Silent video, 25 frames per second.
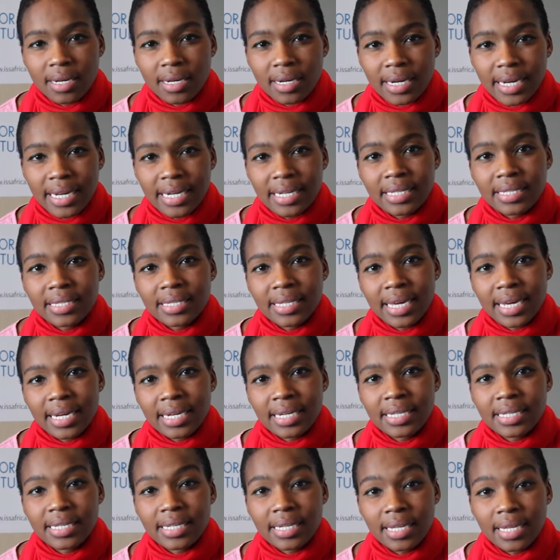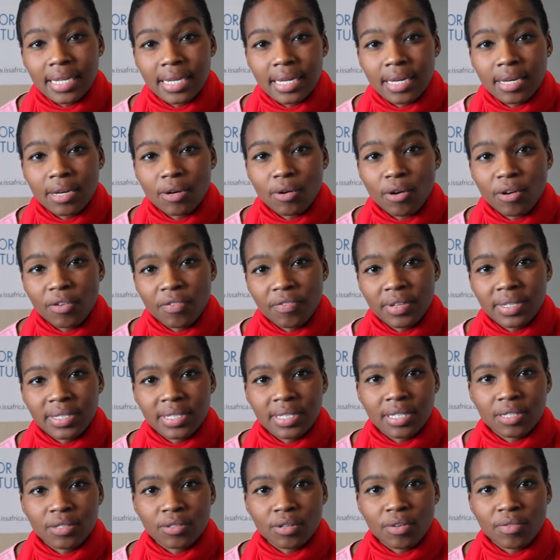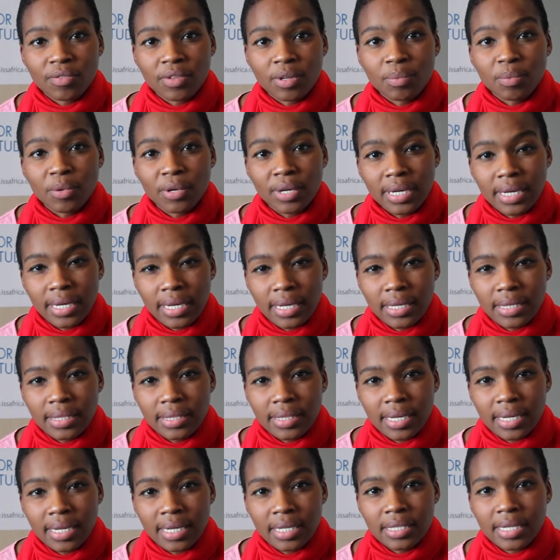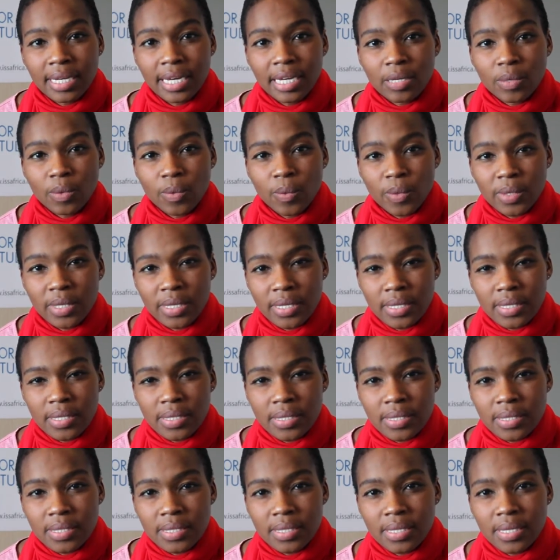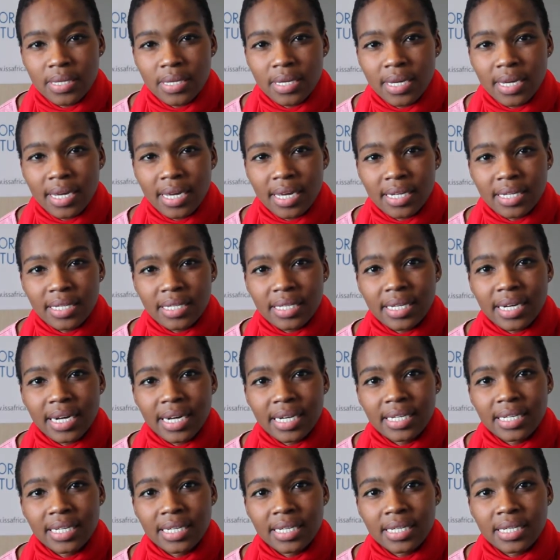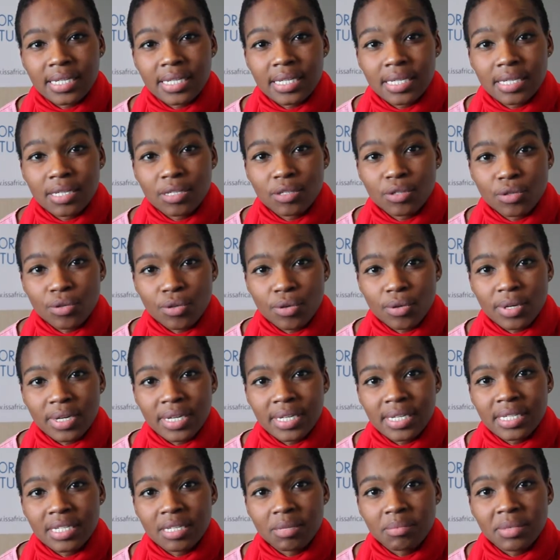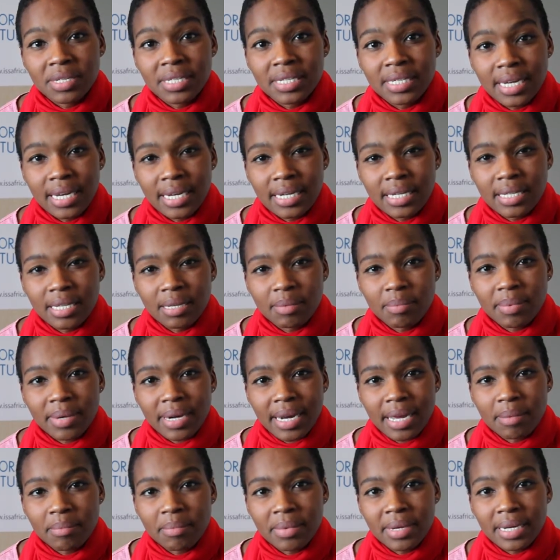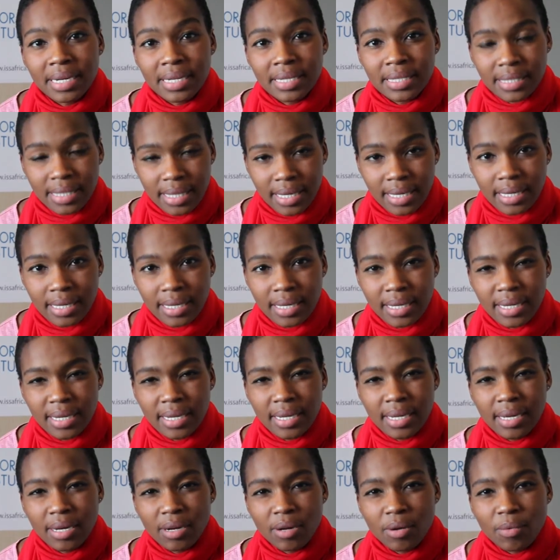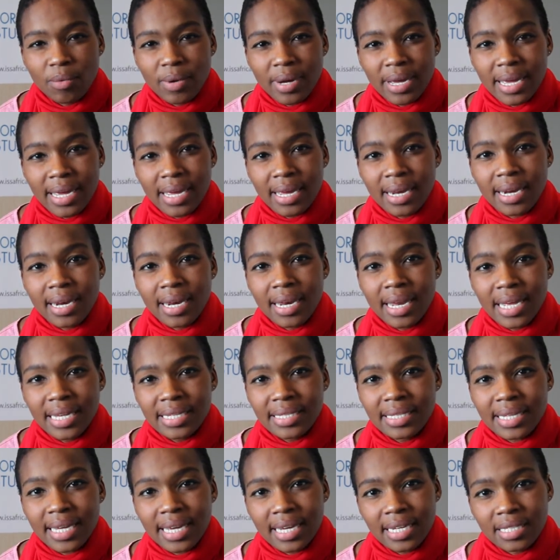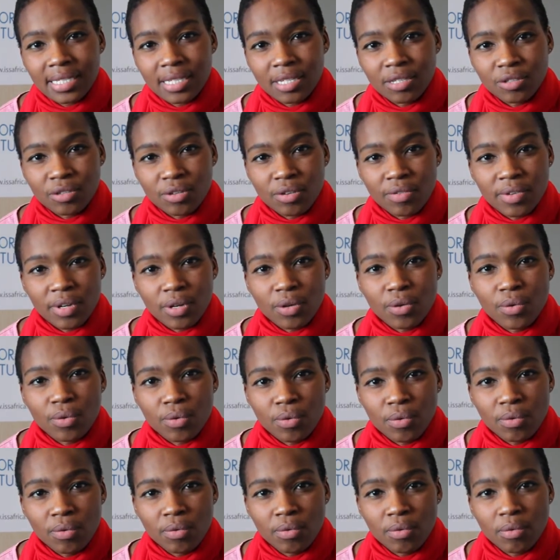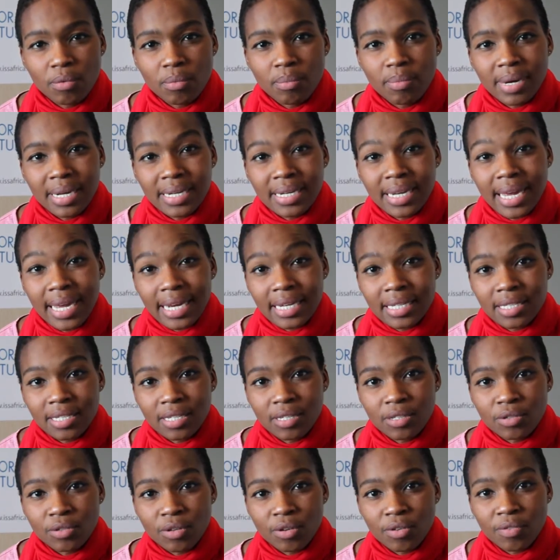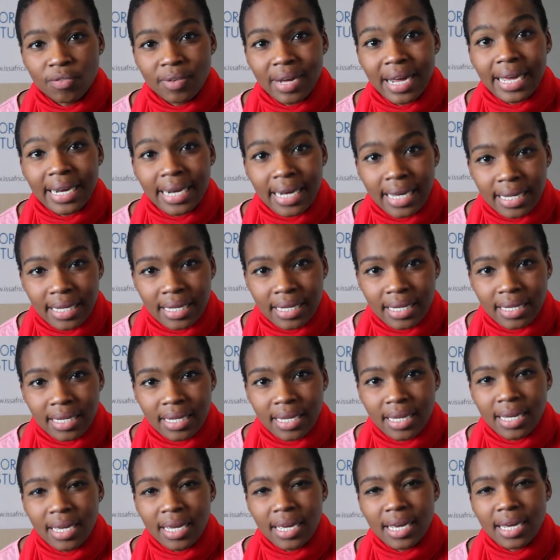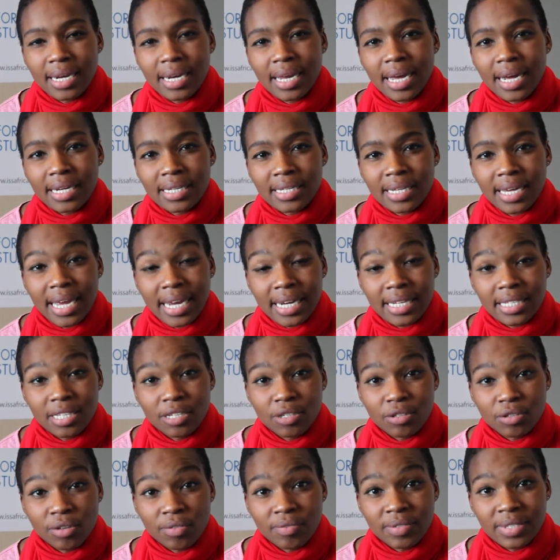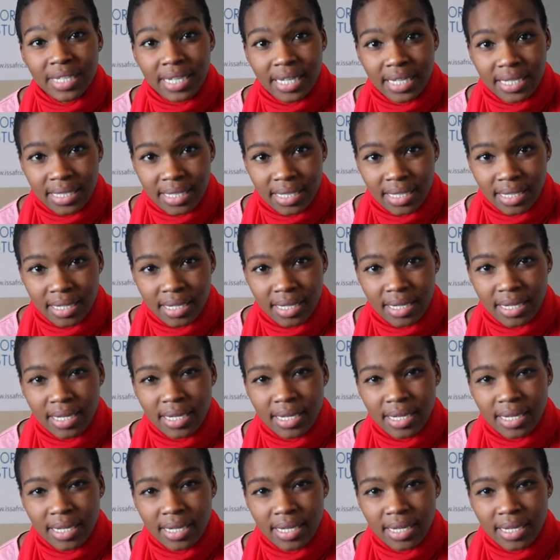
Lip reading: ransacked the offices of the police and his headquarters and threatened to intimidate the Prime Minister were less actions of a coup, but actions of anarchy and actions of treason.